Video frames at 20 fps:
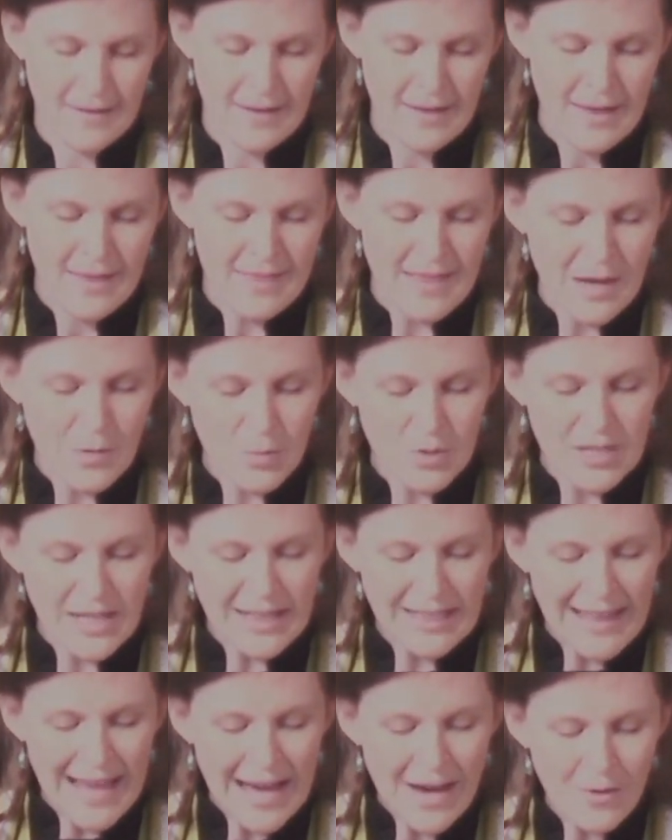that would
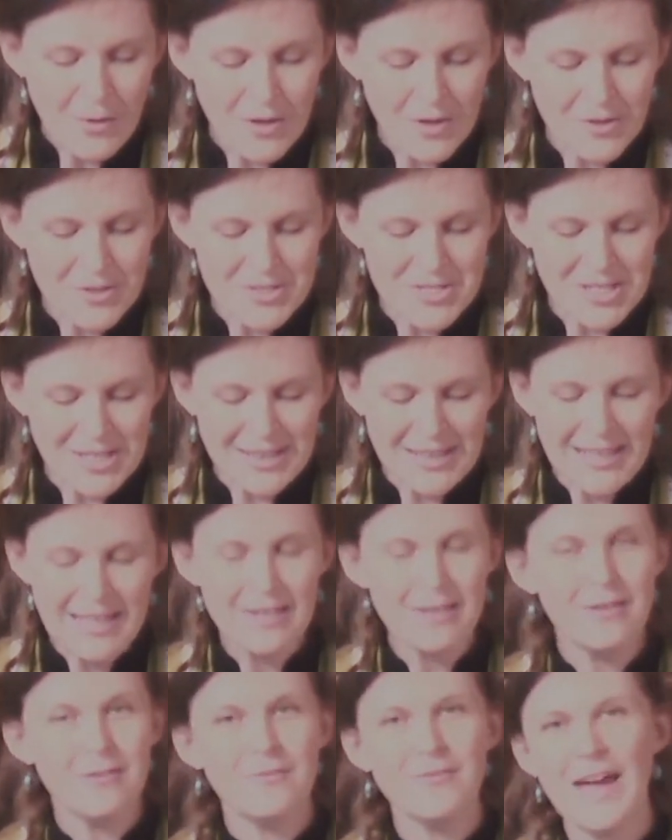allow her to
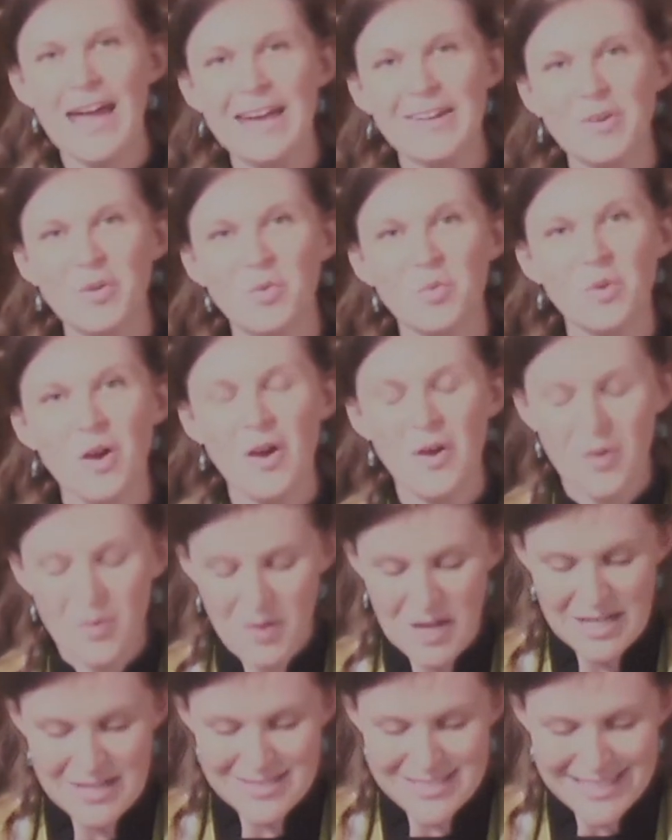live and grow
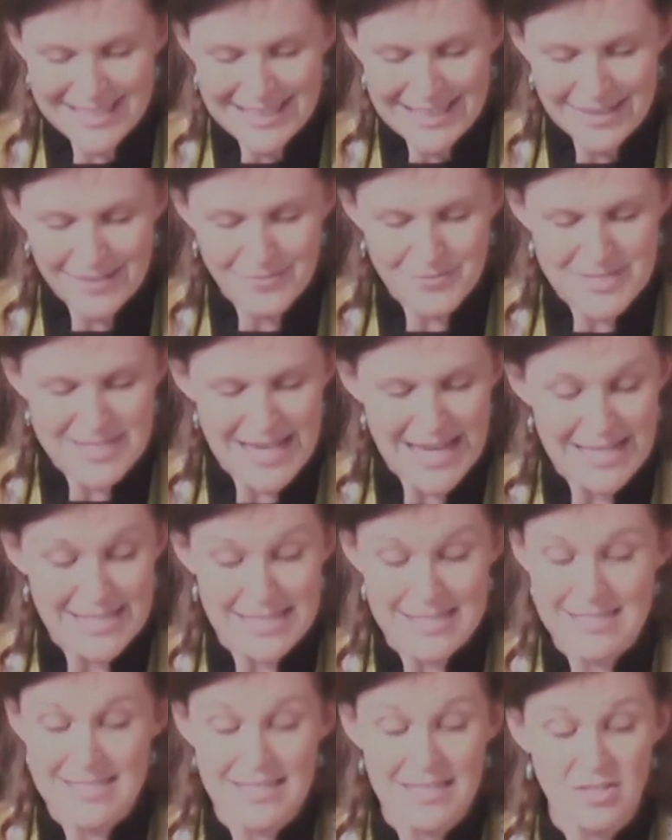into gifts as
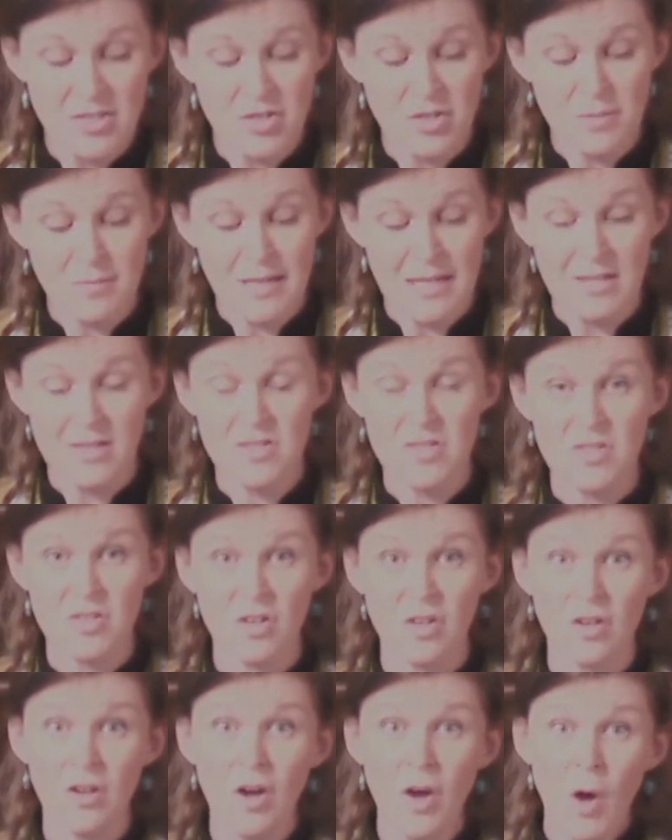a senior
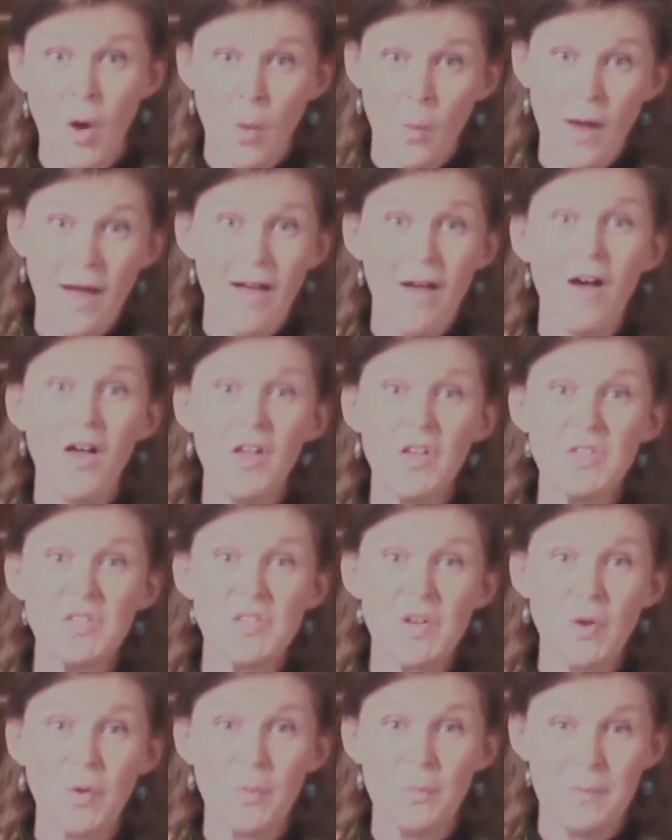minister while
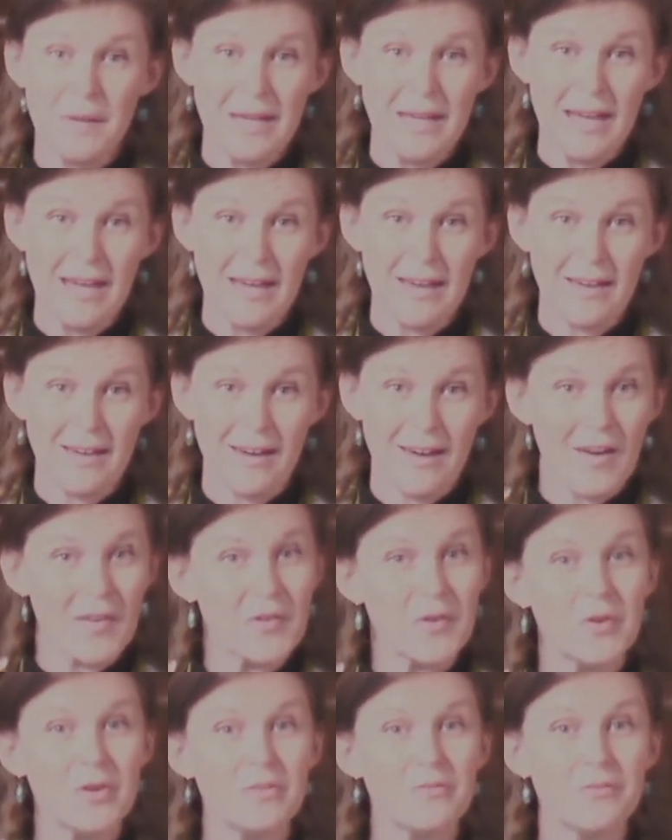also being a
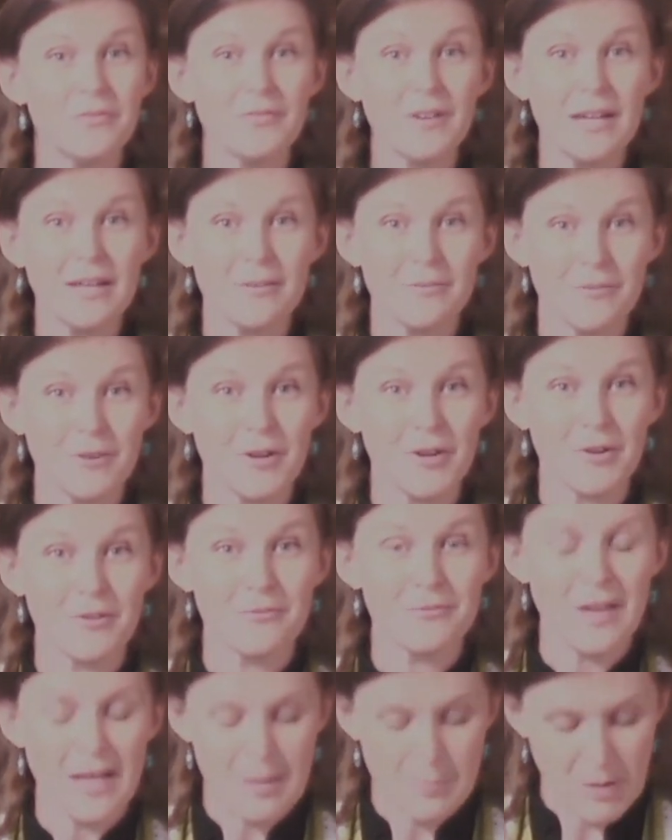good fit for her
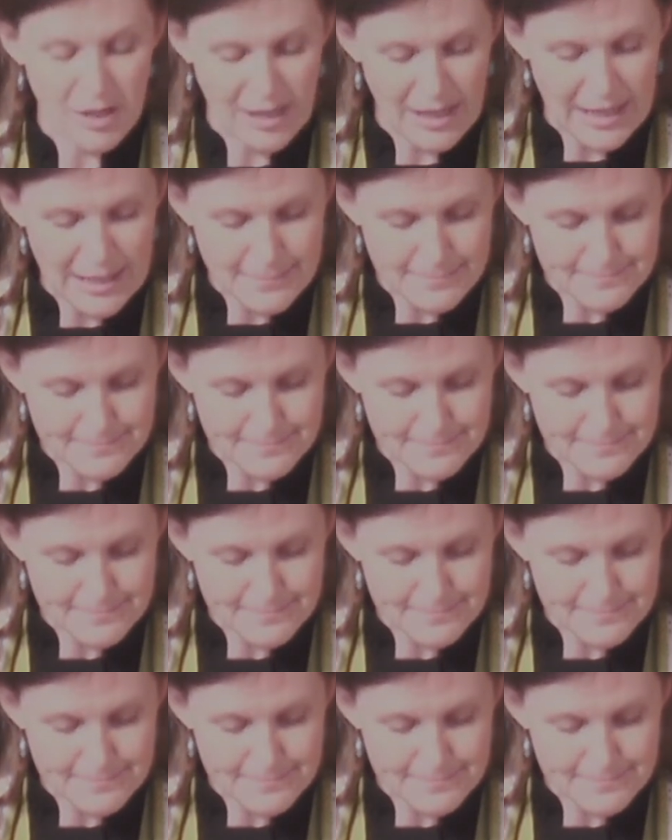family.